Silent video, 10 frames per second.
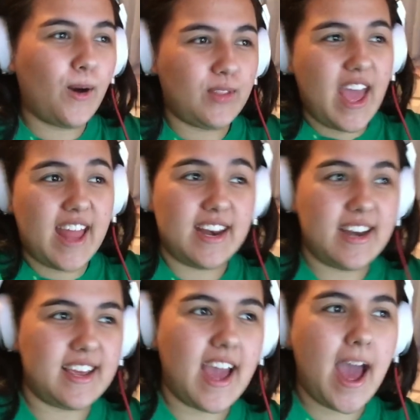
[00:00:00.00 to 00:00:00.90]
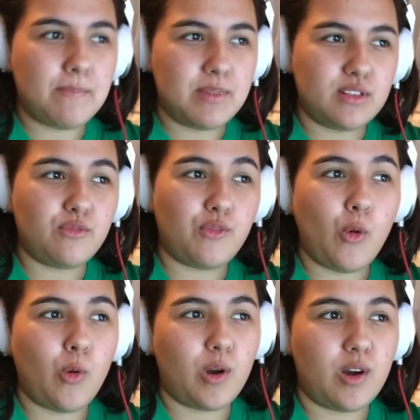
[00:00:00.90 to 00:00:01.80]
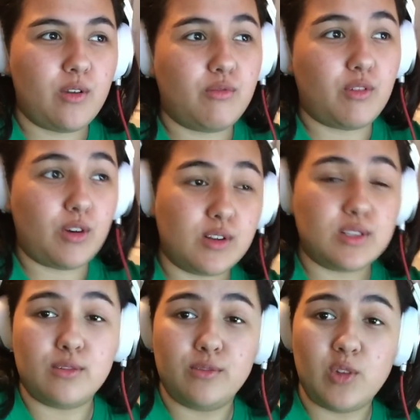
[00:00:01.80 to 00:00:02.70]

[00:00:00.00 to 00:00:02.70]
all the editing happens for rehearsal